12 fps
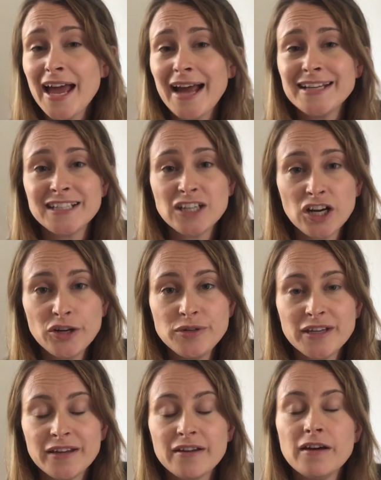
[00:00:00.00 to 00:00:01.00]
and
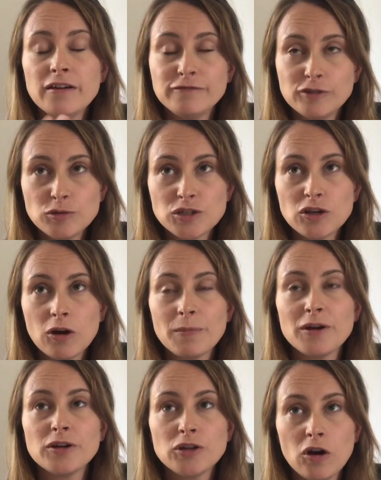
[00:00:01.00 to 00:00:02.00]
including full stop,
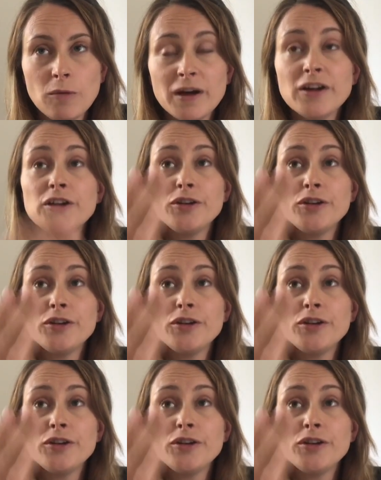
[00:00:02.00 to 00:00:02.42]
comma,